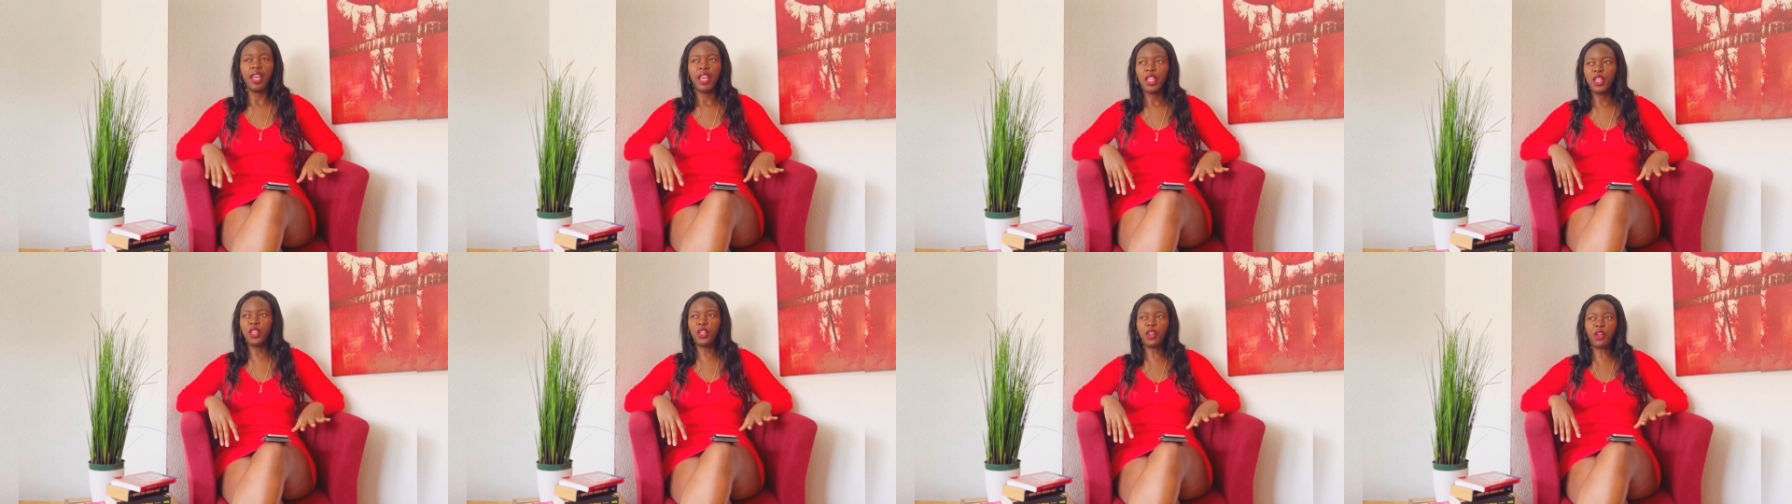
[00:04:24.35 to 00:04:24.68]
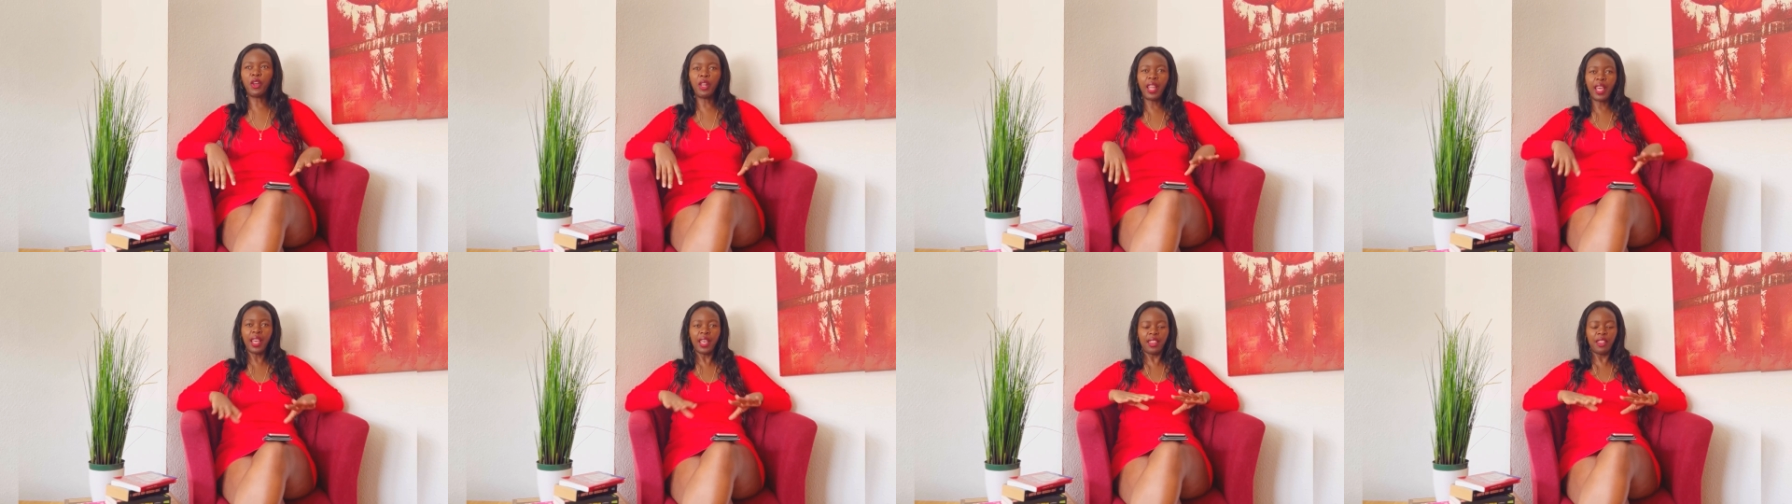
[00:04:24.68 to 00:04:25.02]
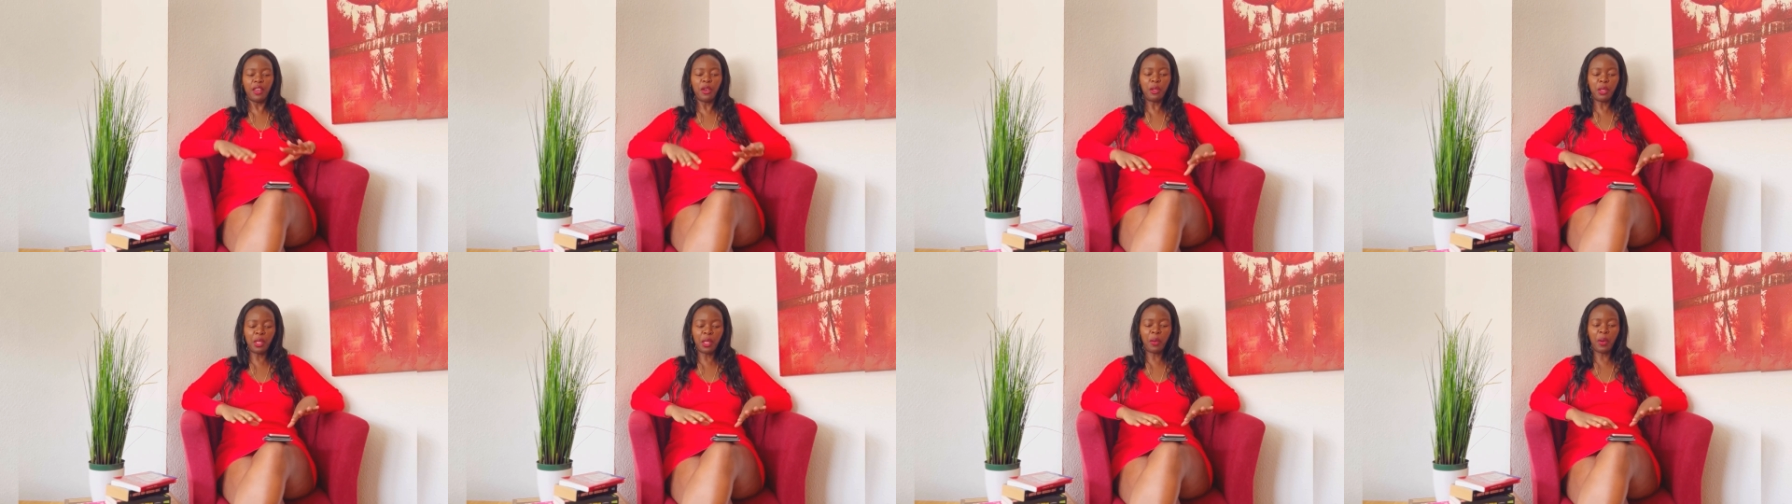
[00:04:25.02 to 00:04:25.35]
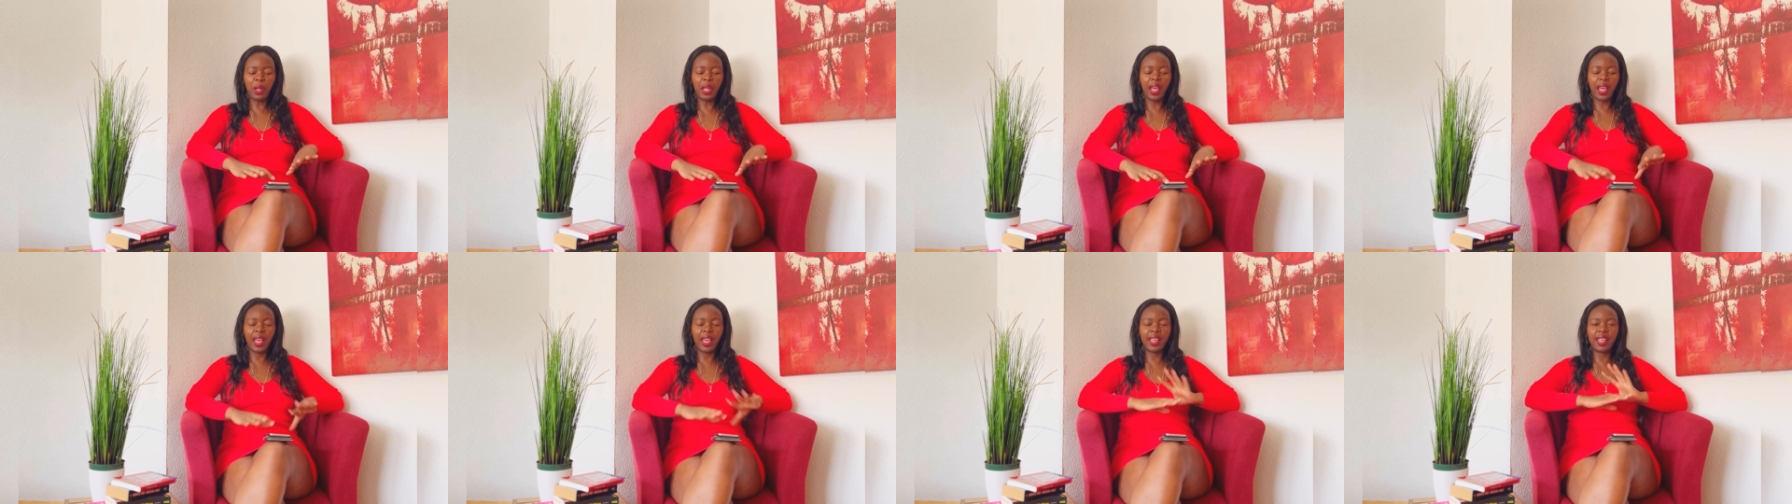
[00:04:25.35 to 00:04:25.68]
They were
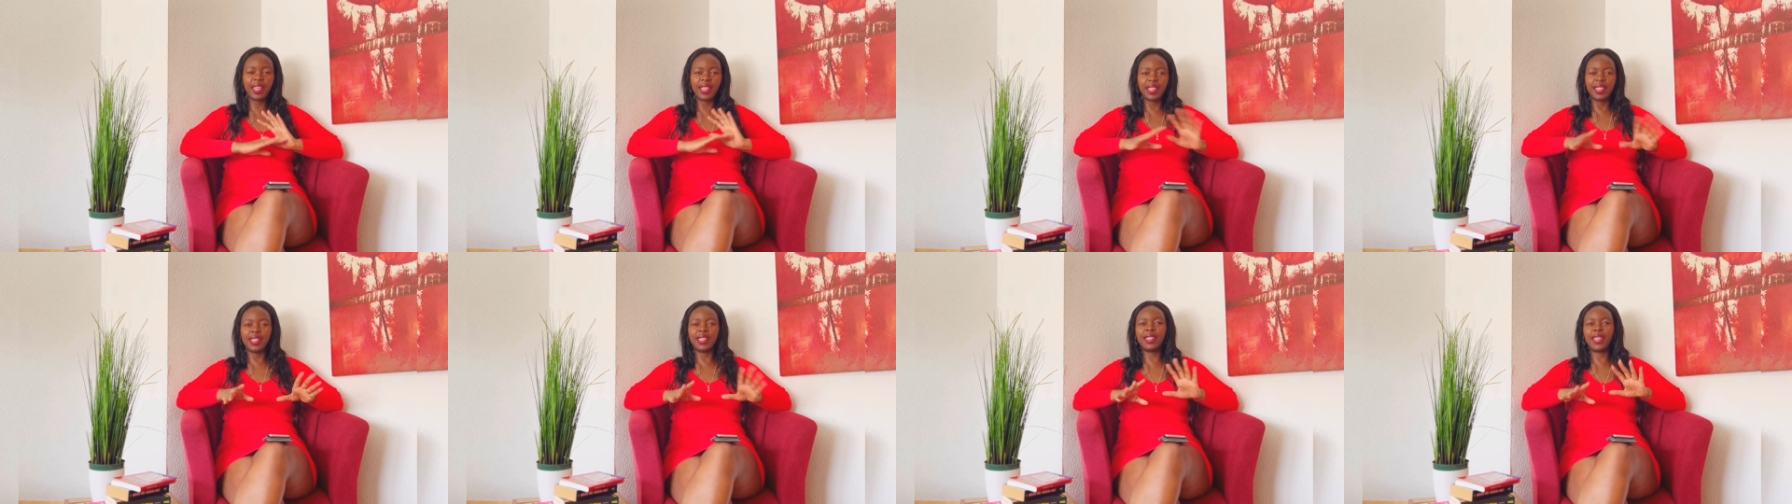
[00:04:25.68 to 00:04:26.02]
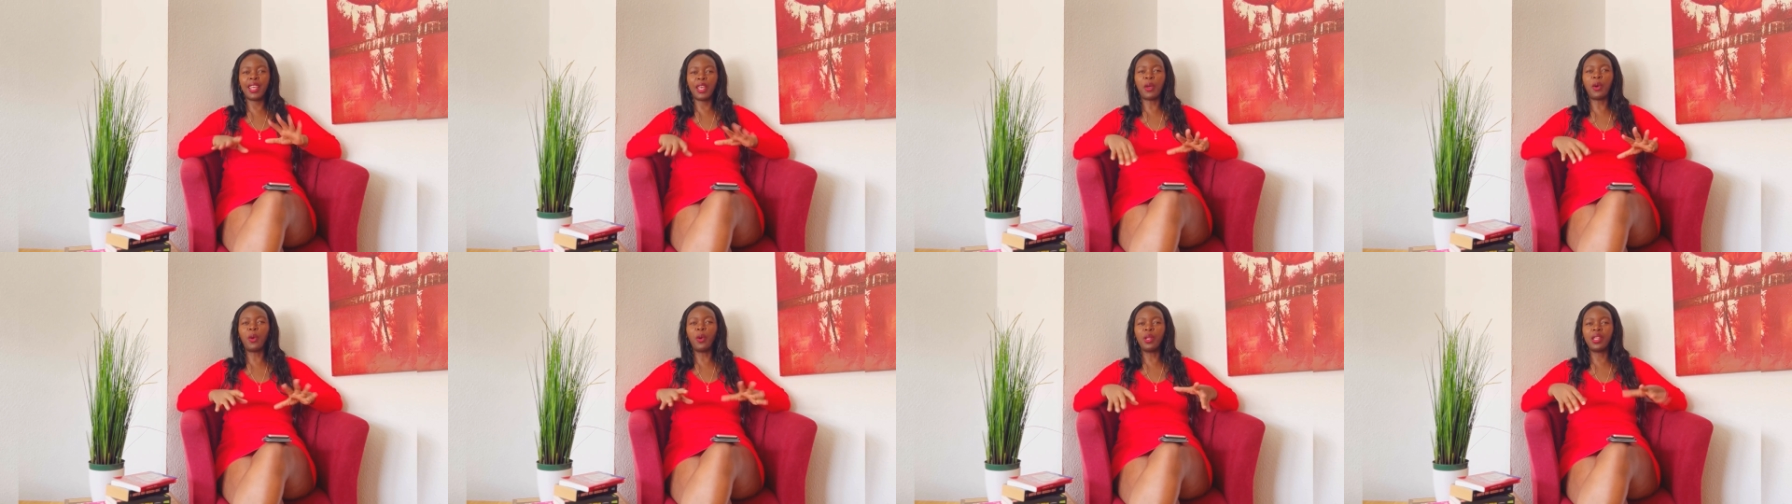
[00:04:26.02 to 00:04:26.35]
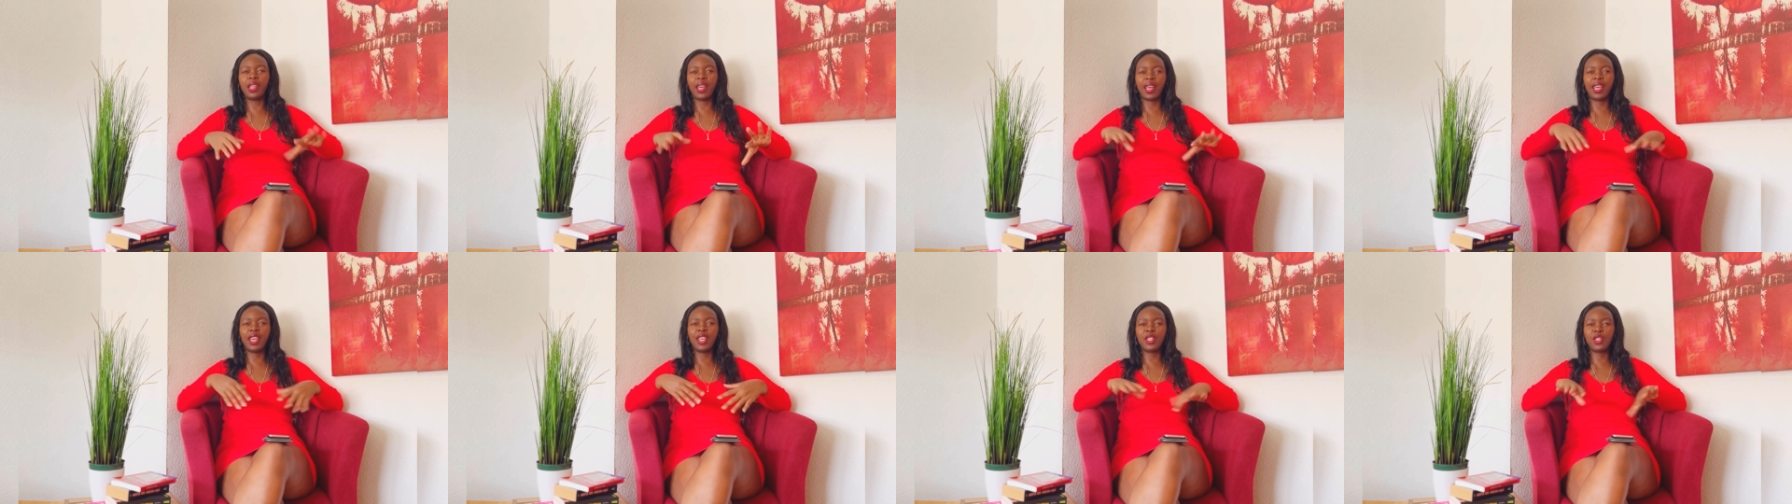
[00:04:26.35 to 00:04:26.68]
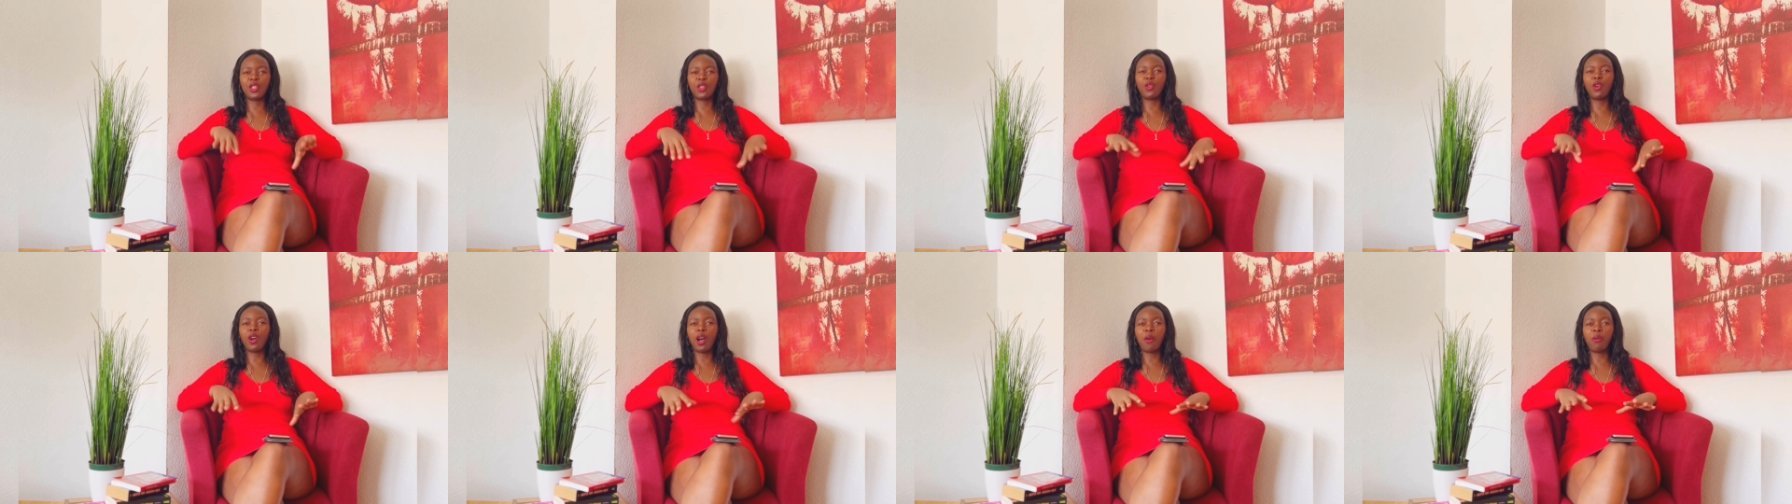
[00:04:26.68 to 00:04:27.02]
like, they called their kids
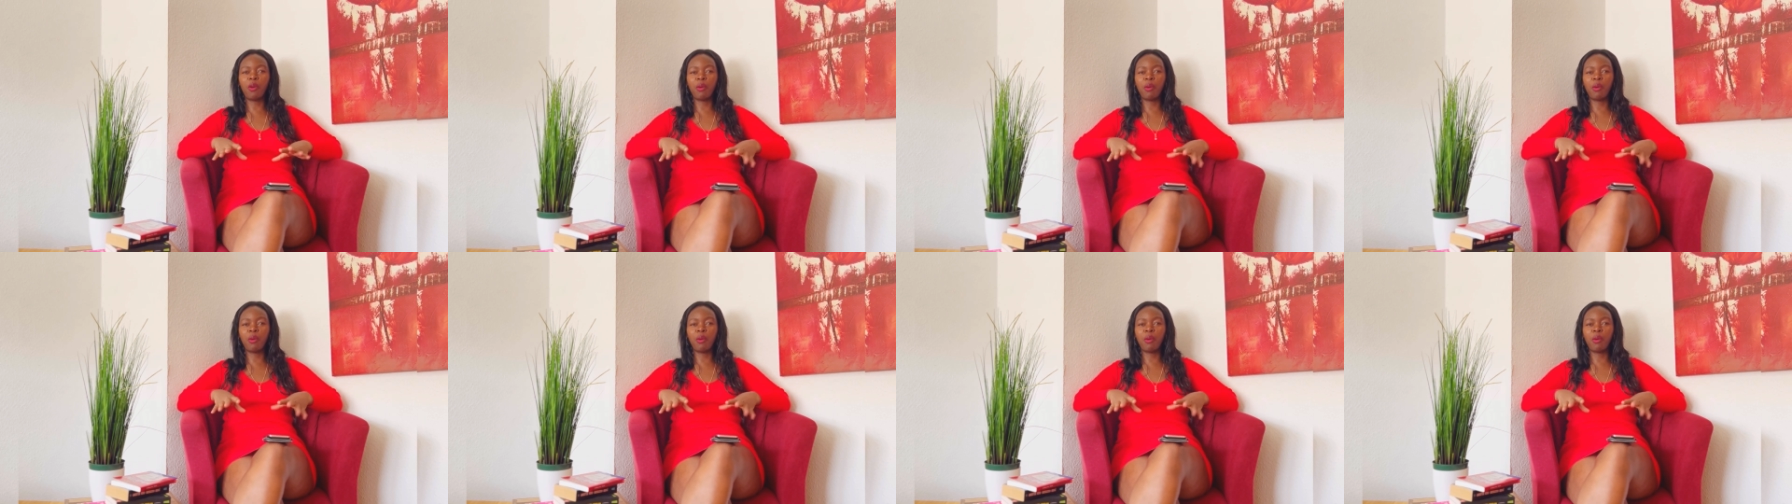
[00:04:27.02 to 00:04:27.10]
to go